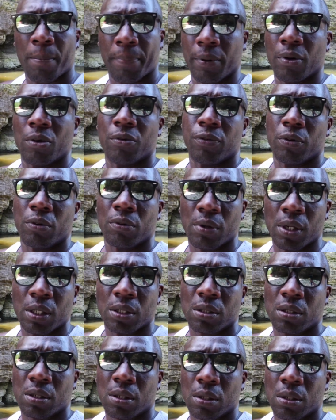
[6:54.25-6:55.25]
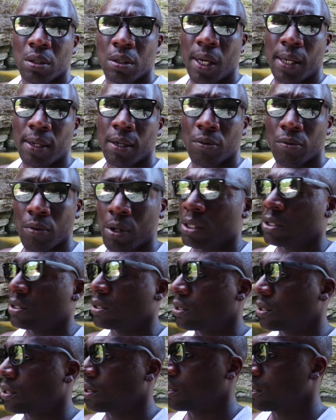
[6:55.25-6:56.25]
beautiful risk, and the risk,
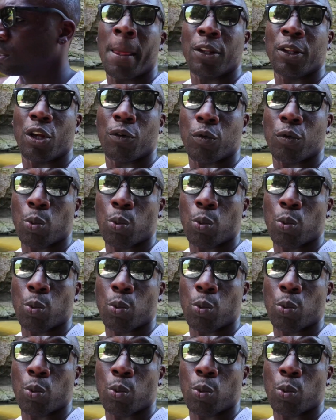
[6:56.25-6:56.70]
the